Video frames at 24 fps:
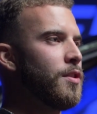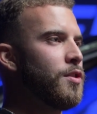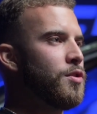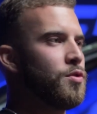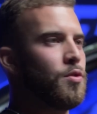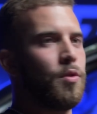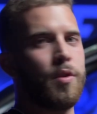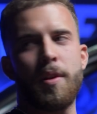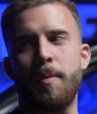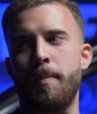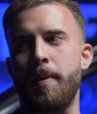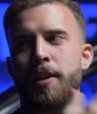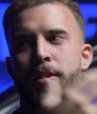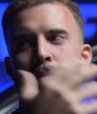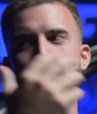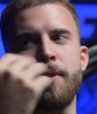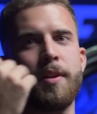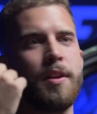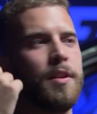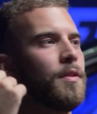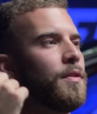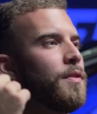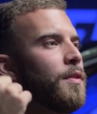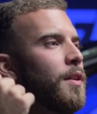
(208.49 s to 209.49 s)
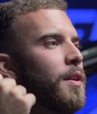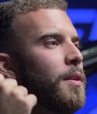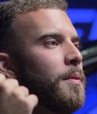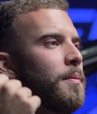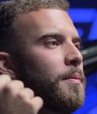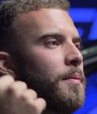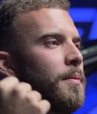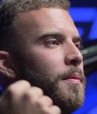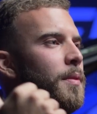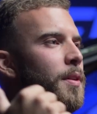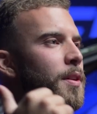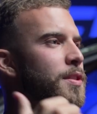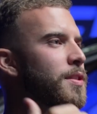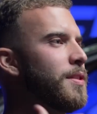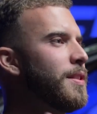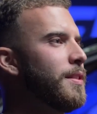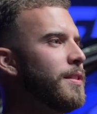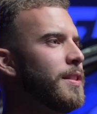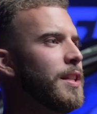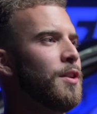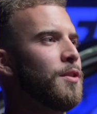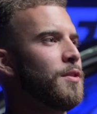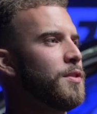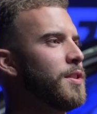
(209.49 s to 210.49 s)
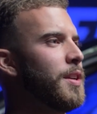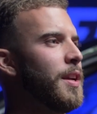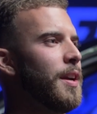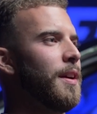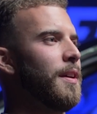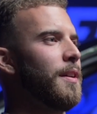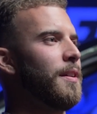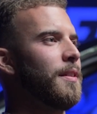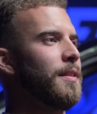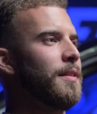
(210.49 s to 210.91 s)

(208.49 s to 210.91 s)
Jordan makes money from a still chair.